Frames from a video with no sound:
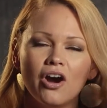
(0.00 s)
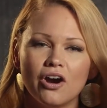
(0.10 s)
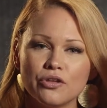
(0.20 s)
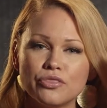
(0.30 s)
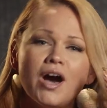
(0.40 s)

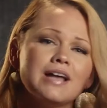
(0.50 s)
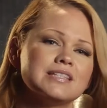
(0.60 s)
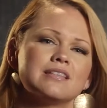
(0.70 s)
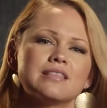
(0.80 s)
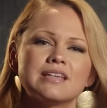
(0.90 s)
our thoughts
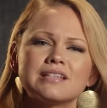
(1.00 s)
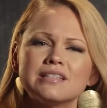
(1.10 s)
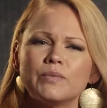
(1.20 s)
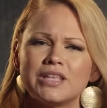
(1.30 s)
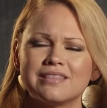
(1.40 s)
and the things
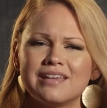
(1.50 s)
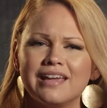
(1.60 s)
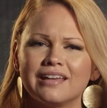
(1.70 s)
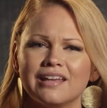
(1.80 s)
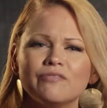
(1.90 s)
that we
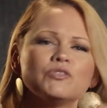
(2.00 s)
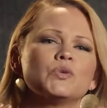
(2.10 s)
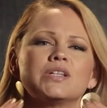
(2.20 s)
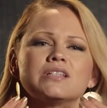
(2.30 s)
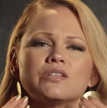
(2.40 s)
think
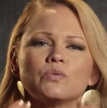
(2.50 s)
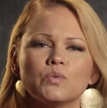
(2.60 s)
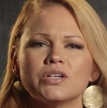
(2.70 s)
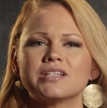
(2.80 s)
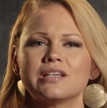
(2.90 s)
influence the
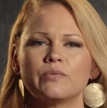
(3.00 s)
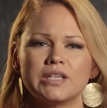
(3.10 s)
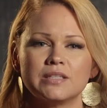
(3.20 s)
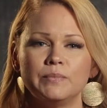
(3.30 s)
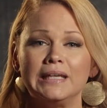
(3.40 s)
words that we
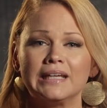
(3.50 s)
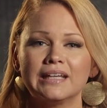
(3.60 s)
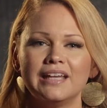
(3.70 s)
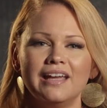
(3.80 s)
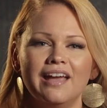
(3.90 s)
speak.